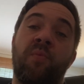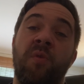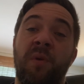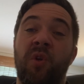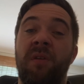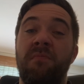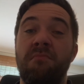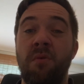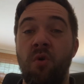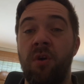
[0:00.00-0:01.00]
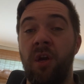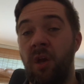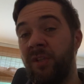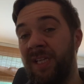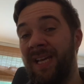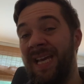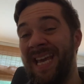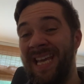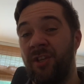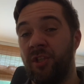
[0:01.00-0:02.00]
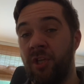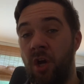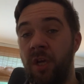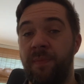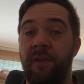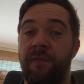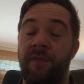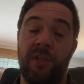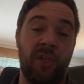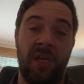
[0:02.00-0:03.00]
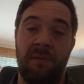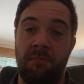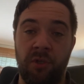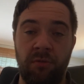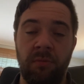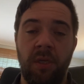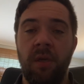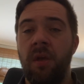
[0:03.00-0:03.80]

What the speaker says: we'll be looking more closely at each type of SIAM model,